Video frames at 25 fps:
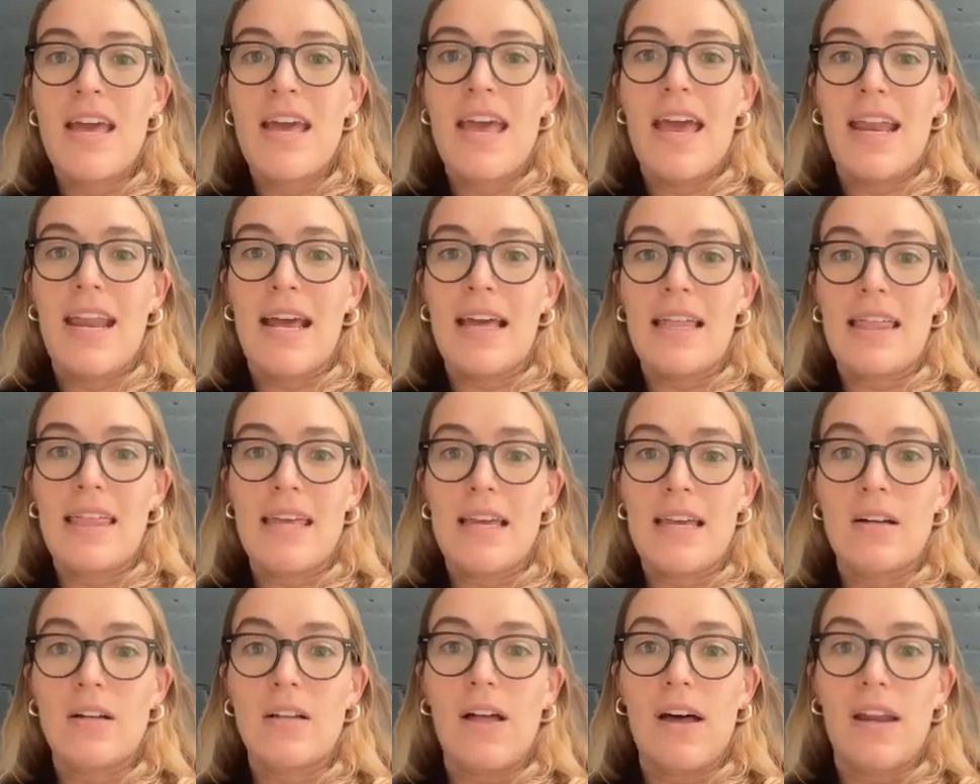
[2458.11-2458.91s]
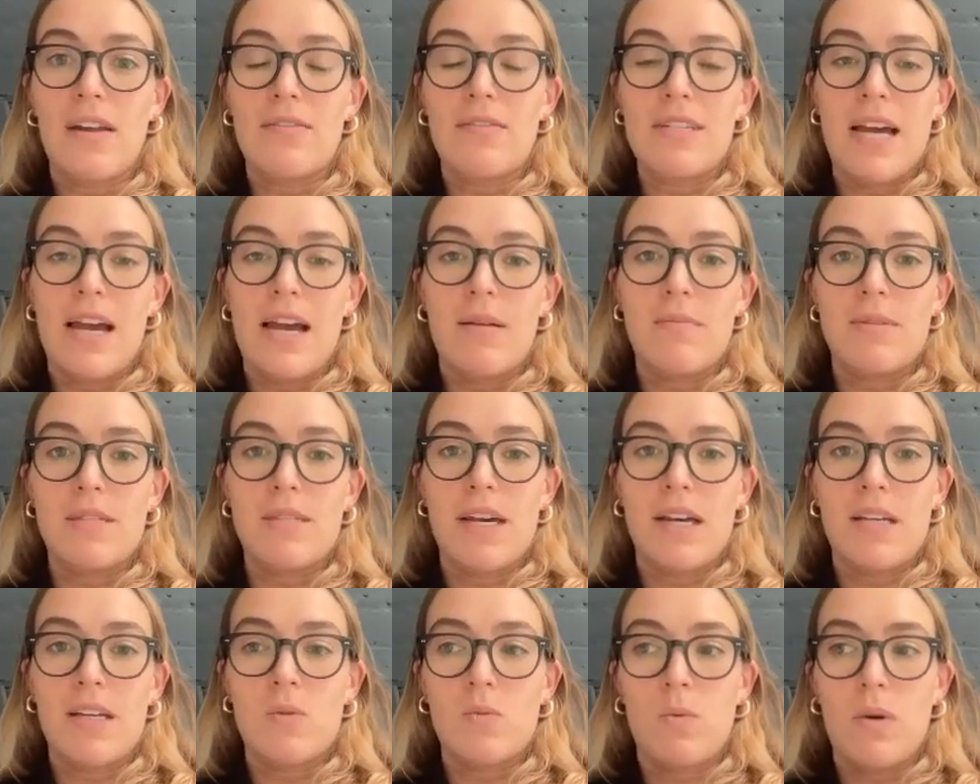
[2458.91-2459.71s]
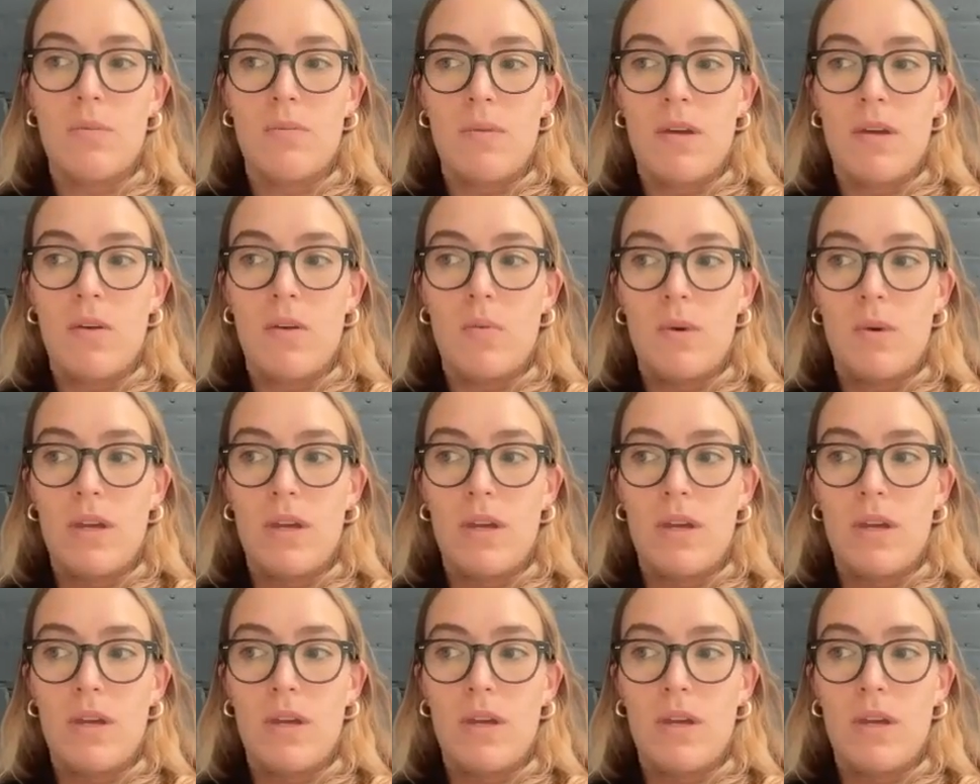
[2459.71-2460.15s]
And I think a lot of times as women,